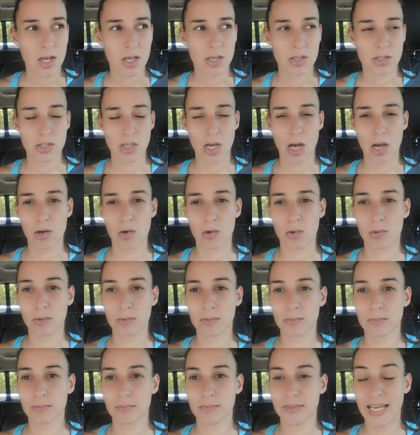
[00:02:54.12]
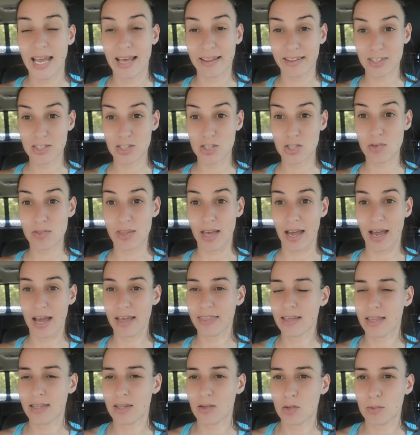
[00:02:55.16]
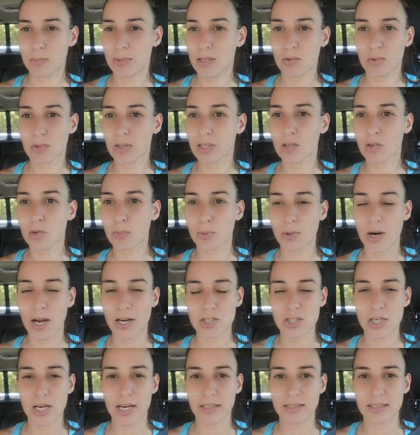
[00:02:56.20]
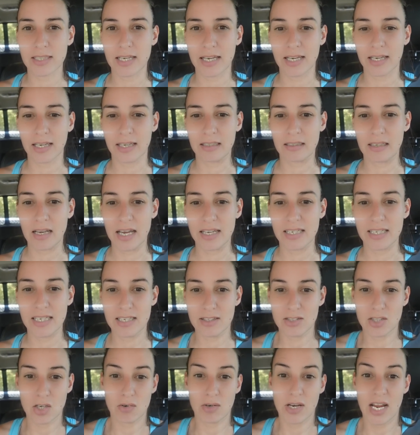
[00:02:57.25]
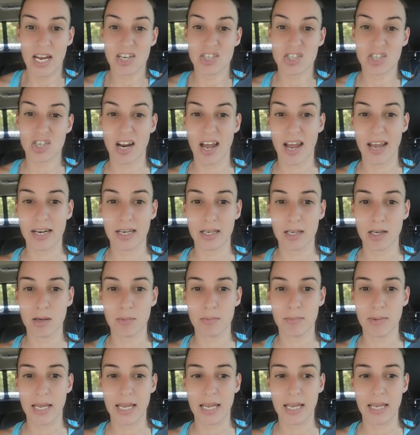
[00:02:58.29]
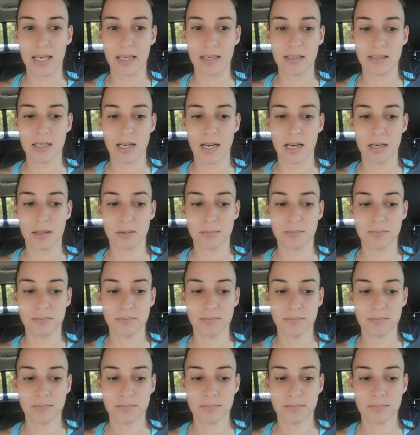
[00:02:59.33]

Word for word: So yeah, let's do that. I thought that would be a really cool project and a neat donation item and um,